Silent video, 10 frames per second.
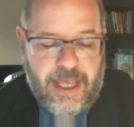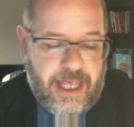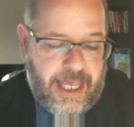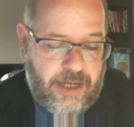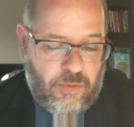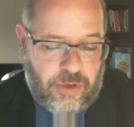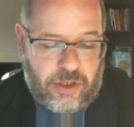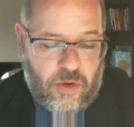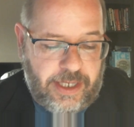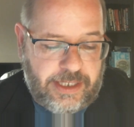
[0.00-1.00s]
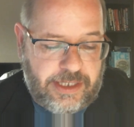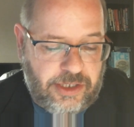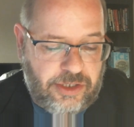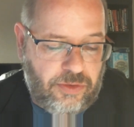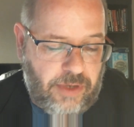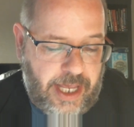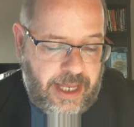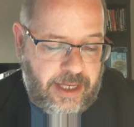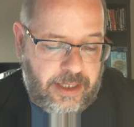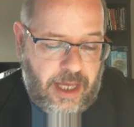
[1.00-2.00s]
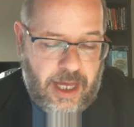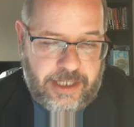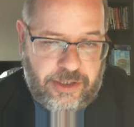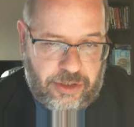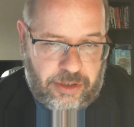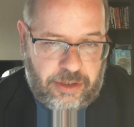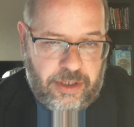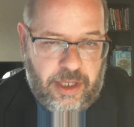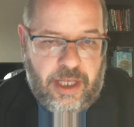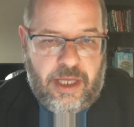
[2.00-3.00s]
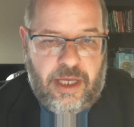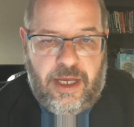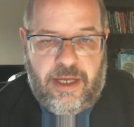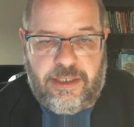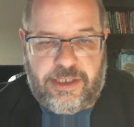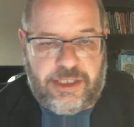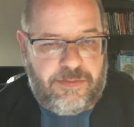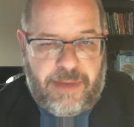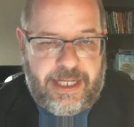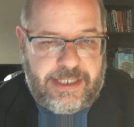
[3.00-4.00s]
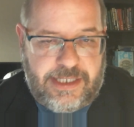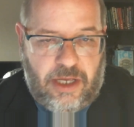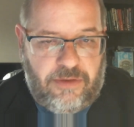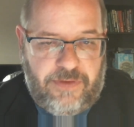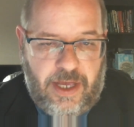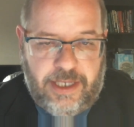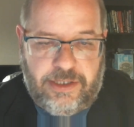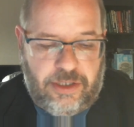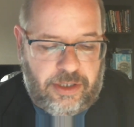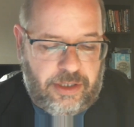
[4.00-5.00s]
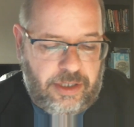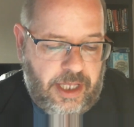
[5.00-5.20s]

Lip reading: And we're going to do a under, just by itself, under